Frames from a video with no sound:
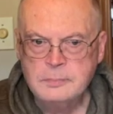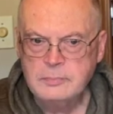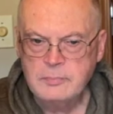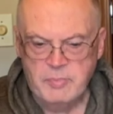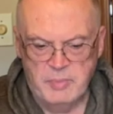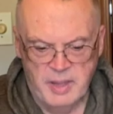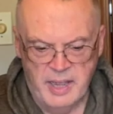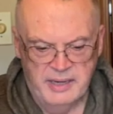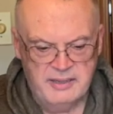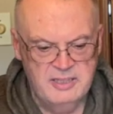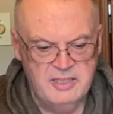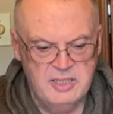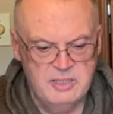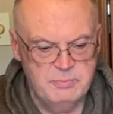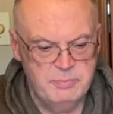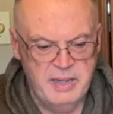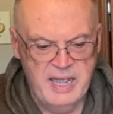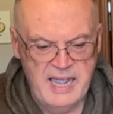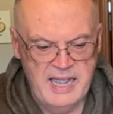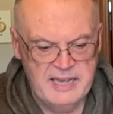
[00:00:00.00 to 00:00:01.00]
Not that it's
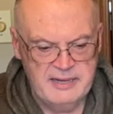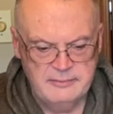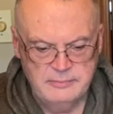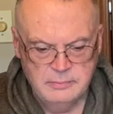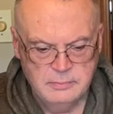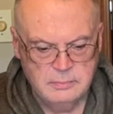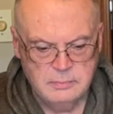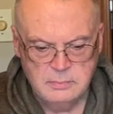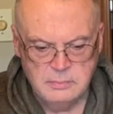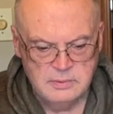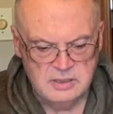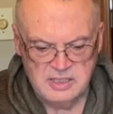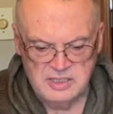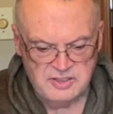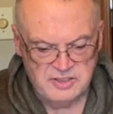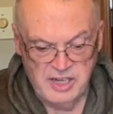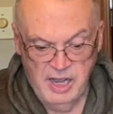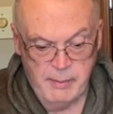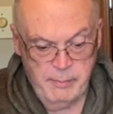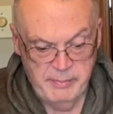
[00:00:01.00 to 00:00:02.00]
bad. It's
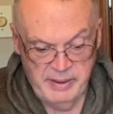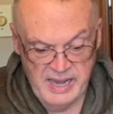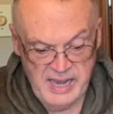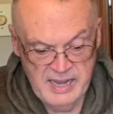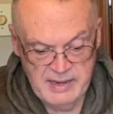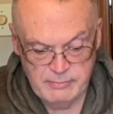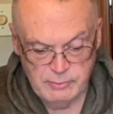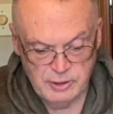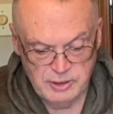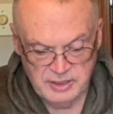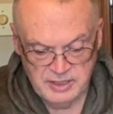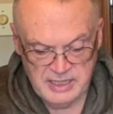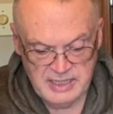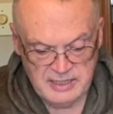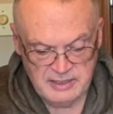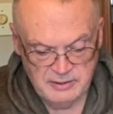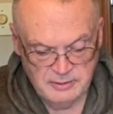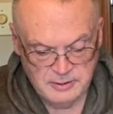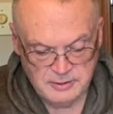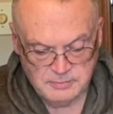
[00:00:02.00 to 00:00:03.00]
not bad
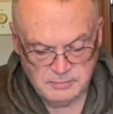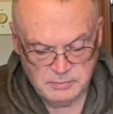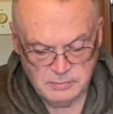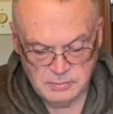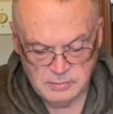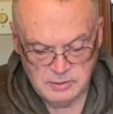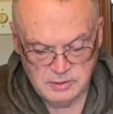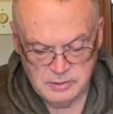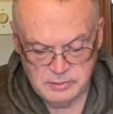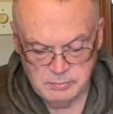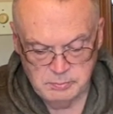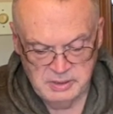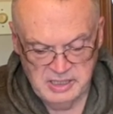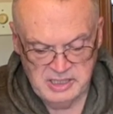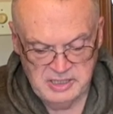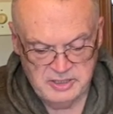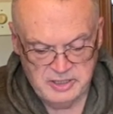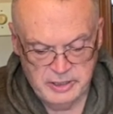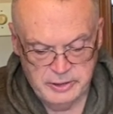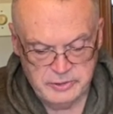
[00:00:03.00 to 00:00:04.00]
without
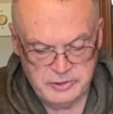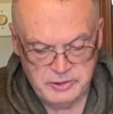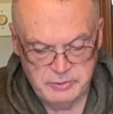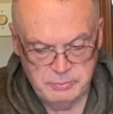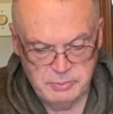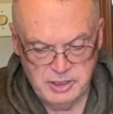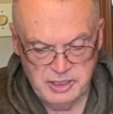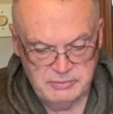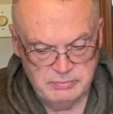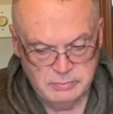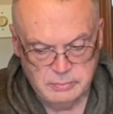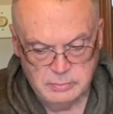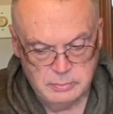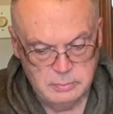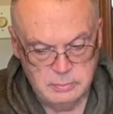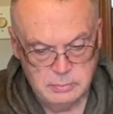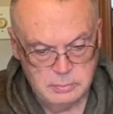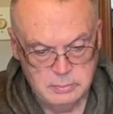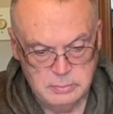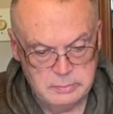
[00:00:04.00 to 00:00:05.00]
being toasted, but
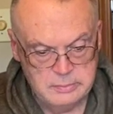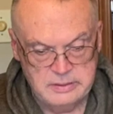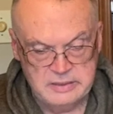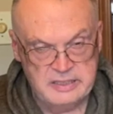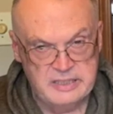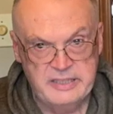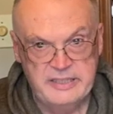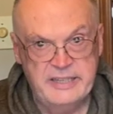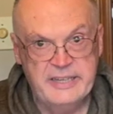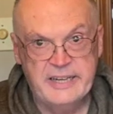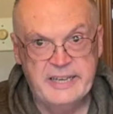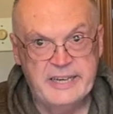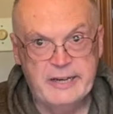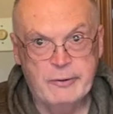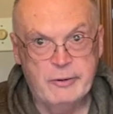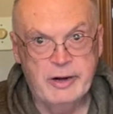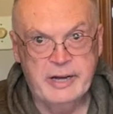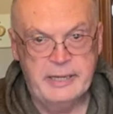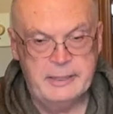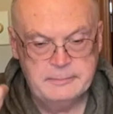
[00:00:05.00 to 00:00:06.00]
it ain't
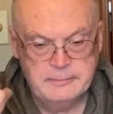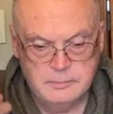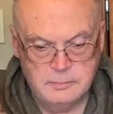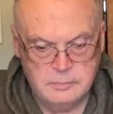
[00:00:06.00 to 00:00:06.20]
great.